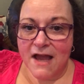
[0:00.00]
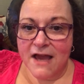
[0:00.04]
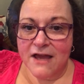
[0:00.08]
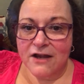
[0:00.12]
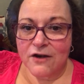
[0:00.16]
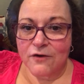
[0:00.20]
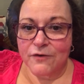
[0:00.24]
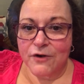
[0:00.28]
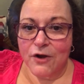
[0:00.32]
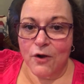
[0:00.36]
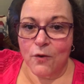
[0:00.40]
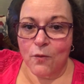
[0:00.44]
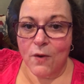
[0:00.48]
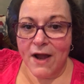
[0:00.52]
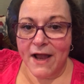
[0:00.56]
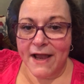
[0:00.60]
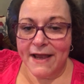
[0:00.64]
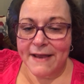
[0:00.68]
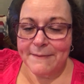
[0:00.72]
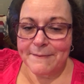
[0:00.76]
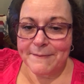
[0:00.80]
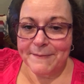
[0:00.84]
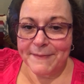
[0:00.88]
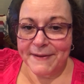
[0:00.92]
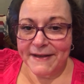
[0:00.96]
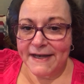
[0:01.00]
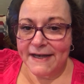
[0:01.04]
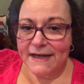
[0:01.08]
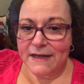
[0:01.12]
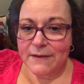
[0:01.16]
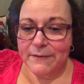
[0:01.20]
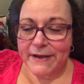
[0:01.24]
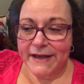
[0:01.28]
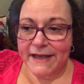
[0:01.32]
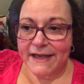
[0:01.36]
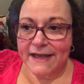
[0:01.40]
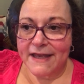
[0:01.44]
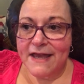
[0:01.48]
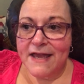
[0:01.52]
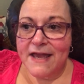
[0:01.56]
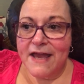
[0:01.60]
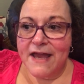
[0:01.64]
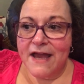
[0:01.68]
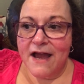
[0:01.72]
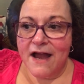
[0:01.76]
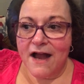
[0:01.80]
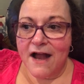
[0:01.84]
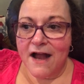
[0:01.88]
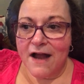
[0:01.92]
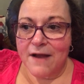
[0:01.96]
don't know why. But anyway,
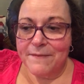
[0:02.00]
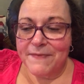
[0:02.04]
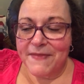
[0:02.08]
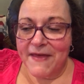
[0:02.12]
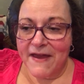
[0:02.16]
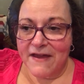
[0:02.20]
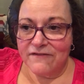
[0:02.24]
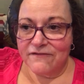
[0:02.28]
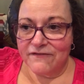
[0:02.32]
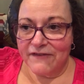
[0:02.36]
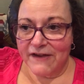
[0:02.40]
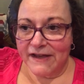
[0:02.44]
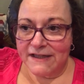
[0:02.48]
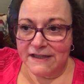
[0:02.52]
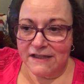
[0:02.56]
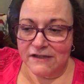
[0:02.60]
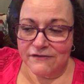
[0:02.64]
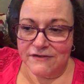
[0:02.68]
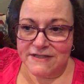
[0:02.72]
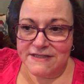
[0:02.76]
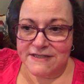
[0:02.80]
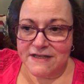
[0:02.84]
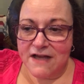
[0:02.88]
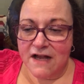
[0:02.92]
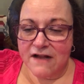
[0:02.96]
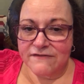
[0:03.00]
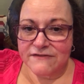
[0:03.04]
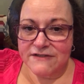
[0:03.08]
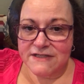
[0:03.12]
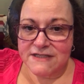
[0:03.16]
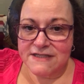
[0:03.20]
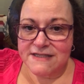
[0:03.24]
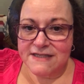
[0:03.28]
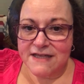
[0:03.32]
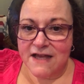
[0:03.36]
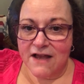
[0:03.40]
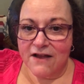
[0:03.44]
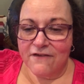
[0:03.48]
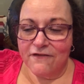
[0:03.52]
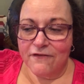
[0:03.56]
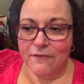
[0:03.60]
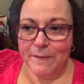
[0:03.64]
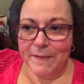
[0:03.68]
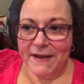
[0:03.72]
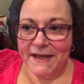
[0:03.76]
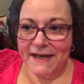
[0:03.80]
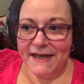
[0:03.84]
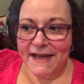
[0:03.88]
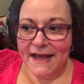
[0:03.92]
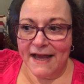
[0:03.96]
that finally resolved itself,
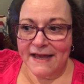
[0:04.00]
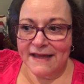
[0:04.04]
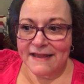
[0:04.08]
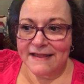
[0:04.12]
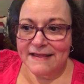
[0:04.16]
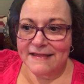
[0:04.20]
but I